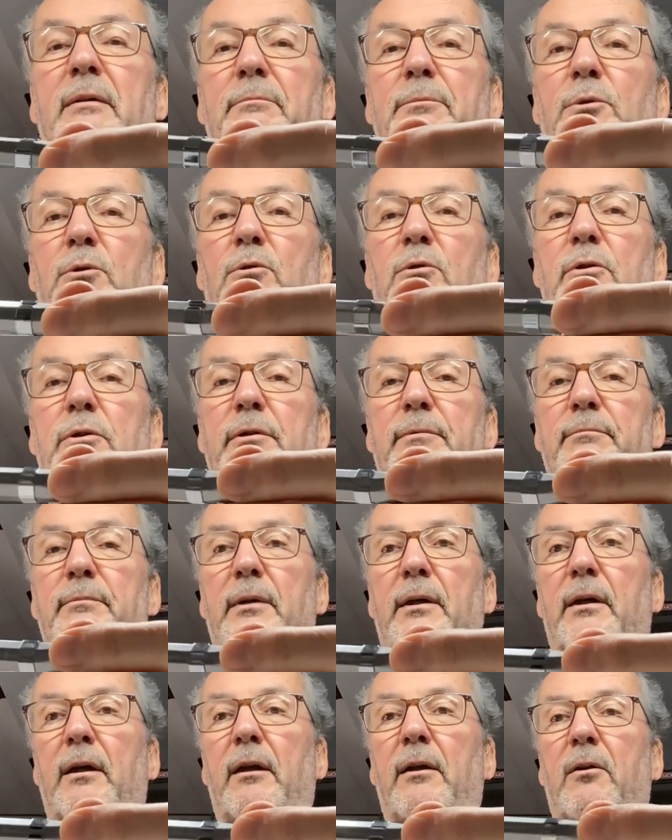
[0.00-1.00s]
bought
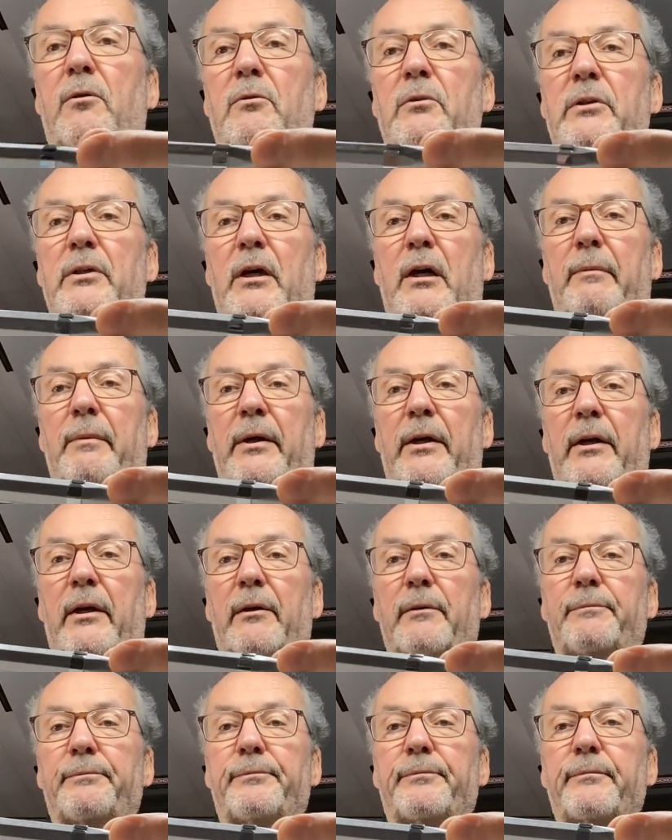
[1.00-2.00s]
a long time
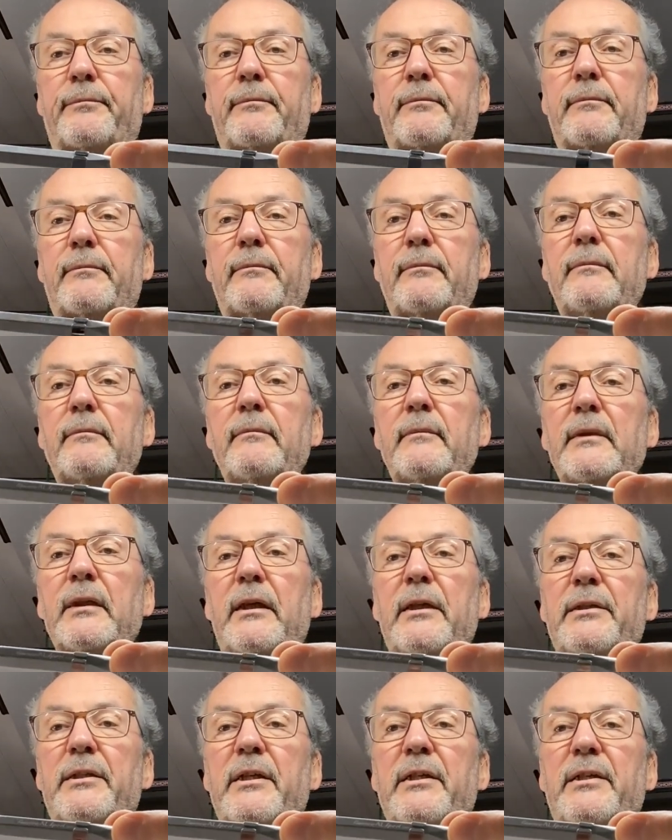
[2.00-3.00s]
ago.
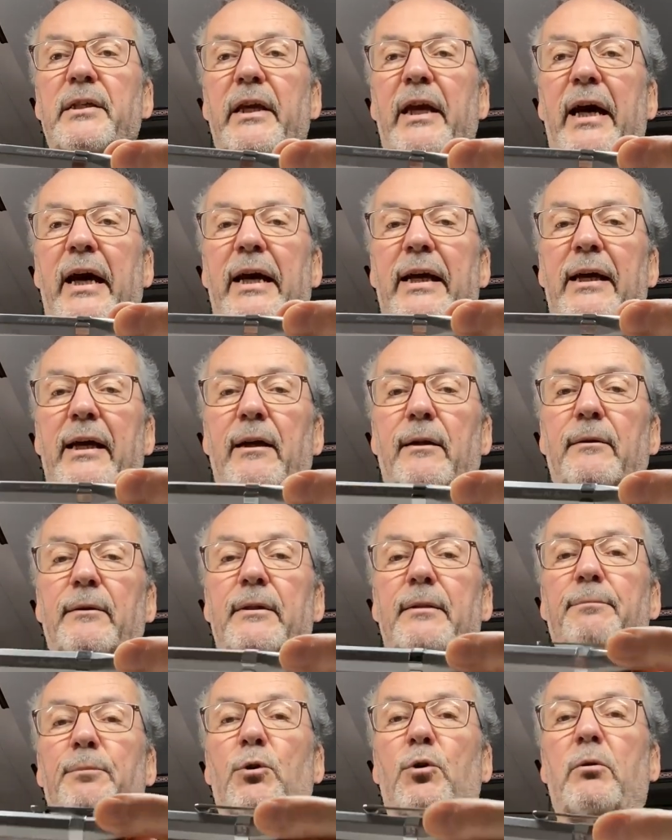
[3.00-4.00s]
This is the AL
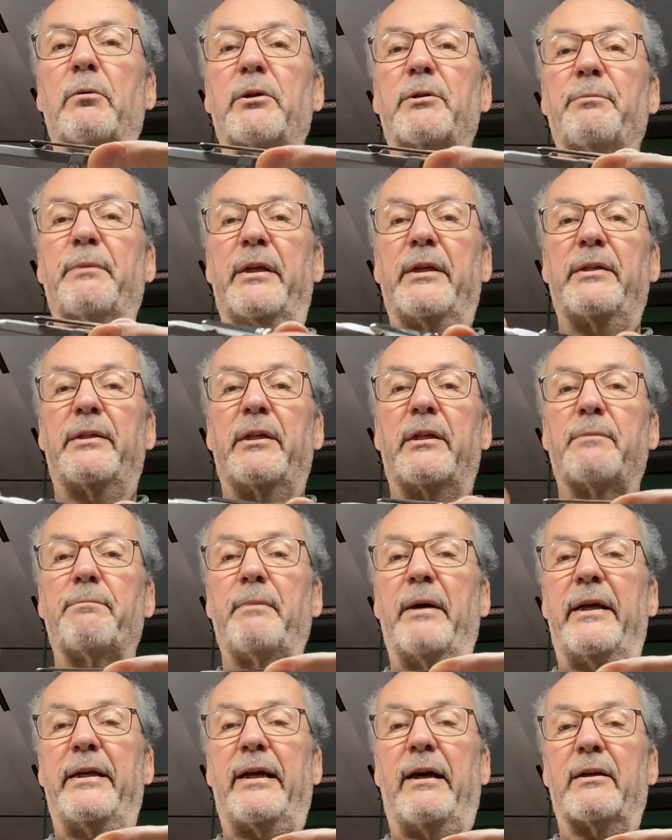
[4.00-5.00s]
Sport, which means it's
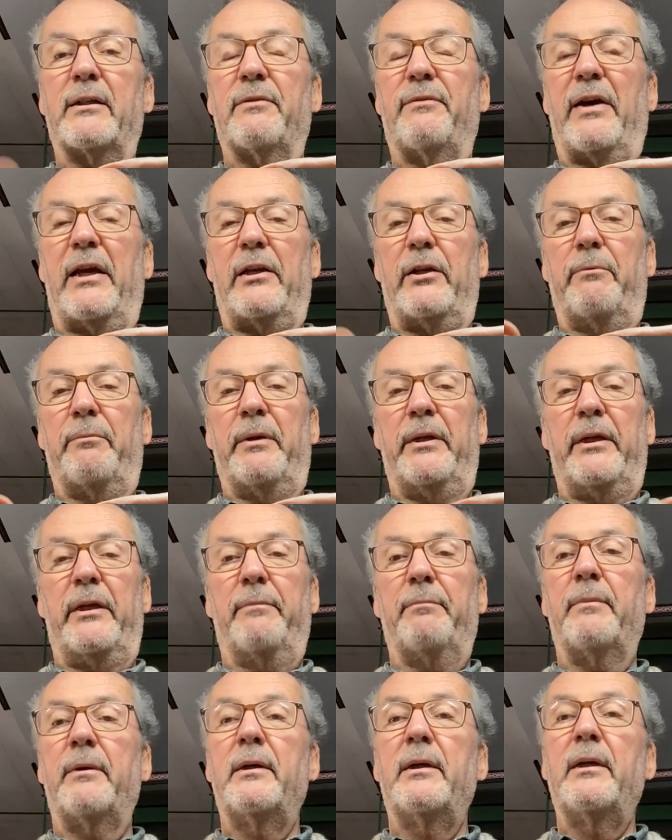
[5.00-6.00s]
made out of
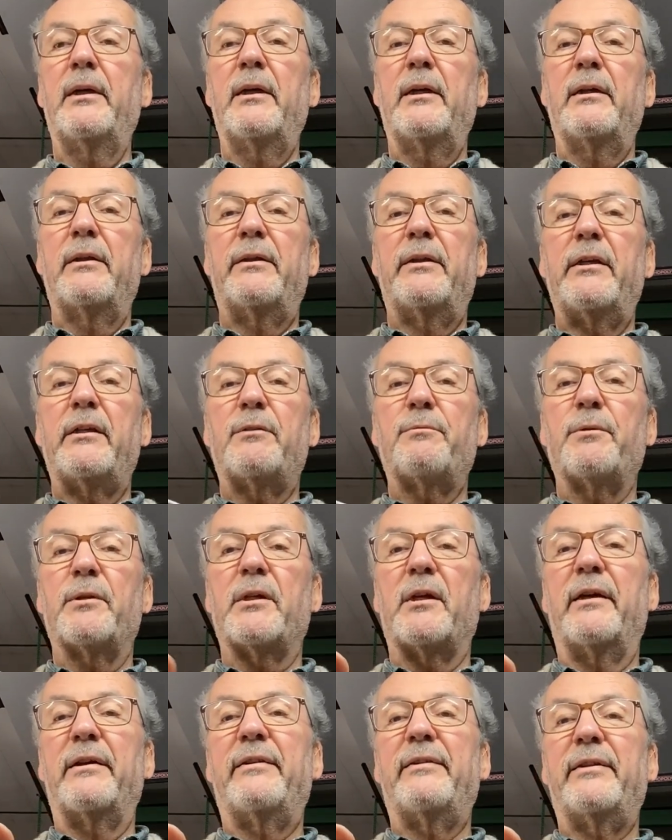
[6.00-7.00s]
aluminium. This was,
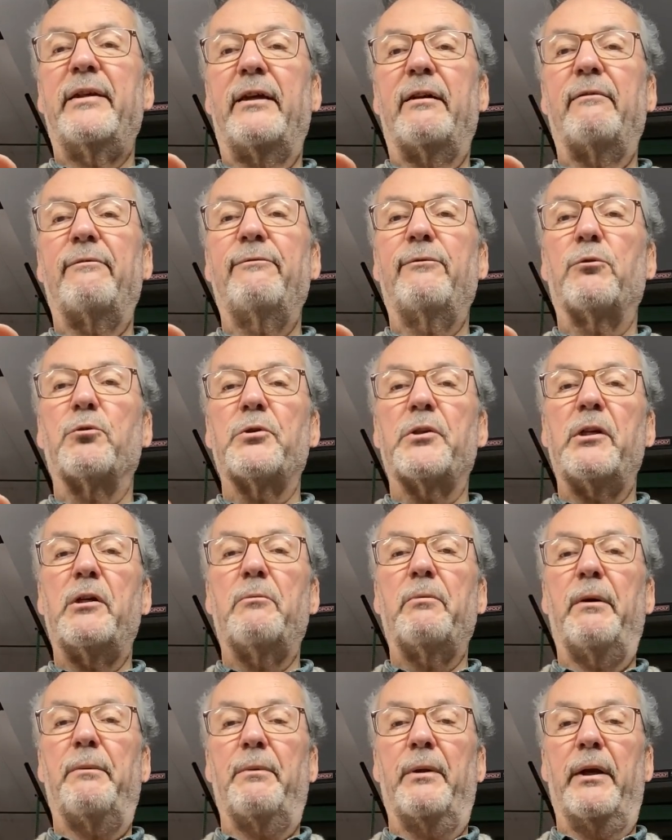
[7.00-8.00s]
I think, 40
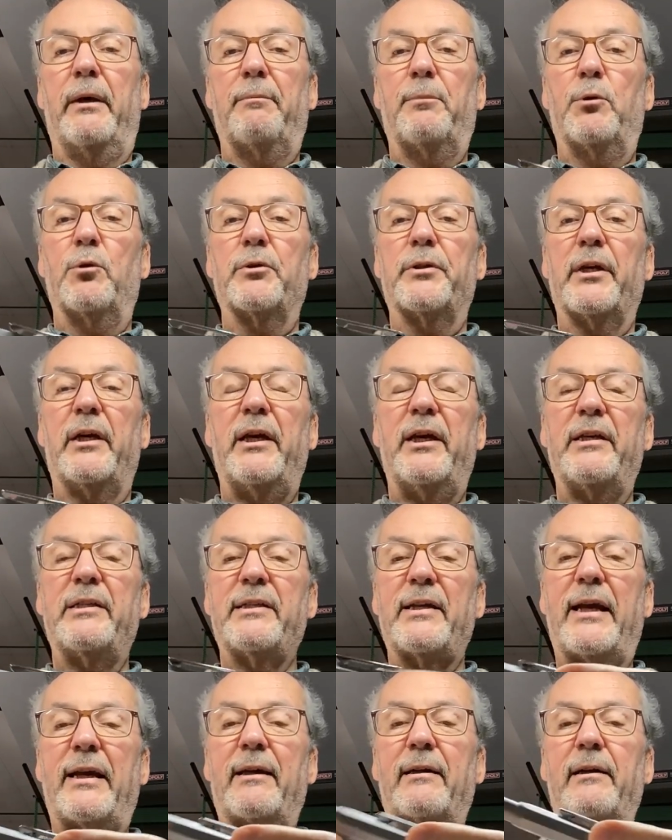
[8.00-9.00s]
quid when I bought it.
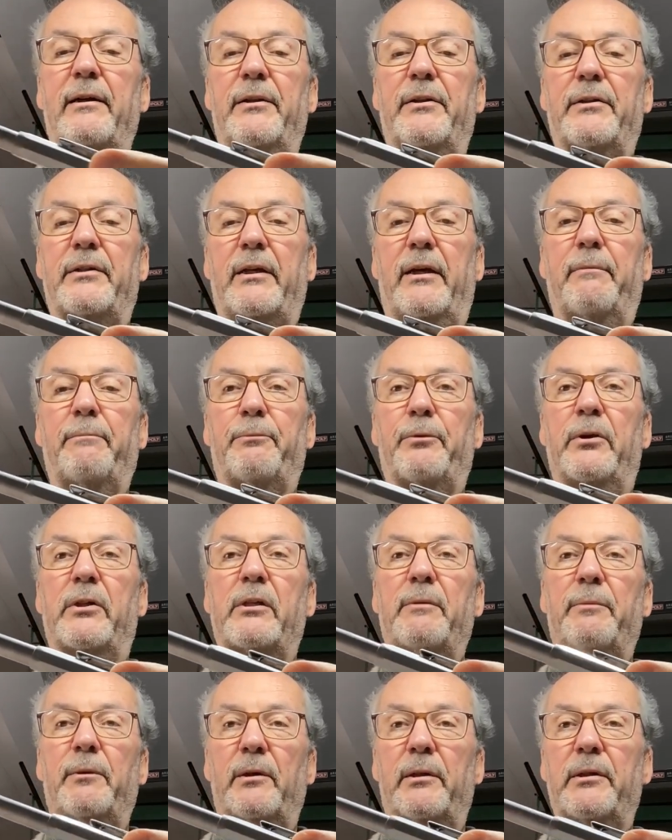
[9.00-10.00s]
Exactly the same
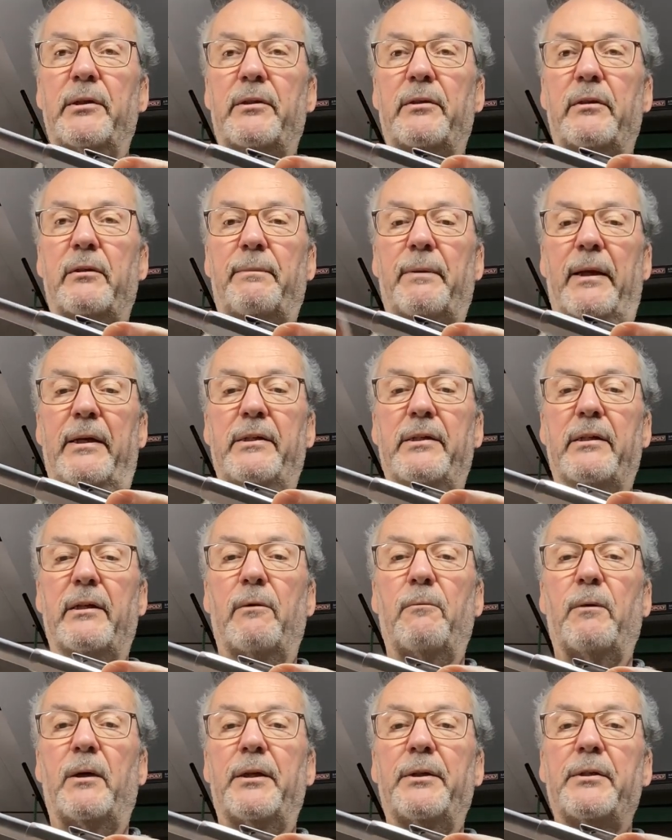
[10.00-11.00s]
principle as the plastic
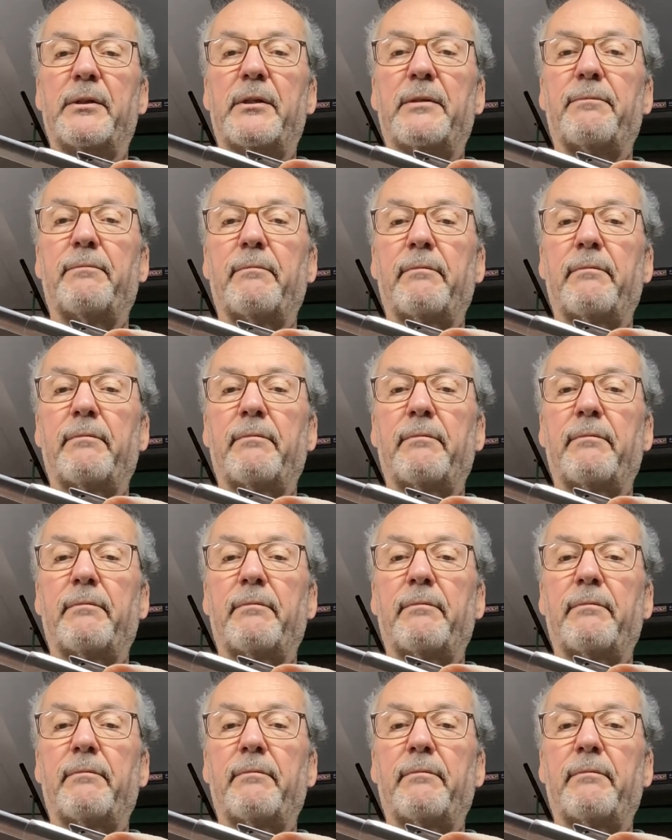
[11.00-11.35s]
ones.